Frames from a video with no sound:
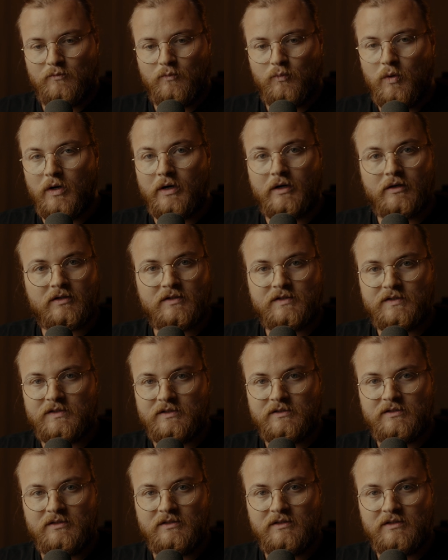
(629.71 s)

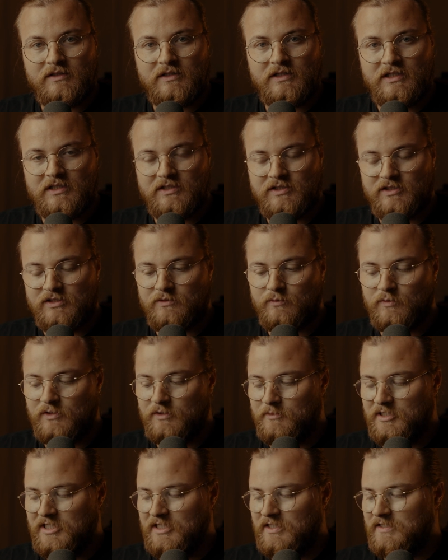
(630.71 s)
works. It's just
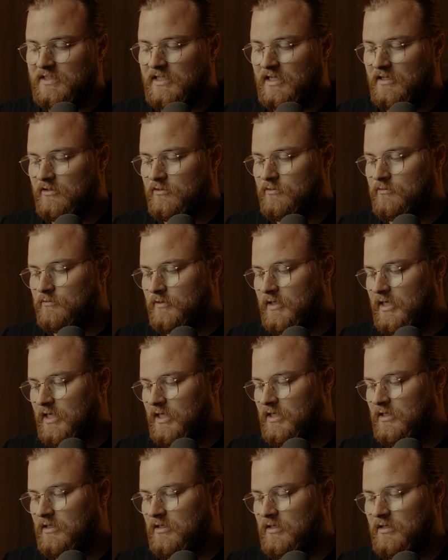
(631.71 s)
with me. It's got a
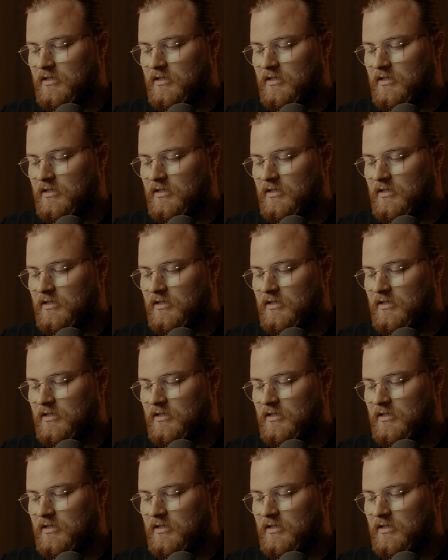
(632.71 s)
great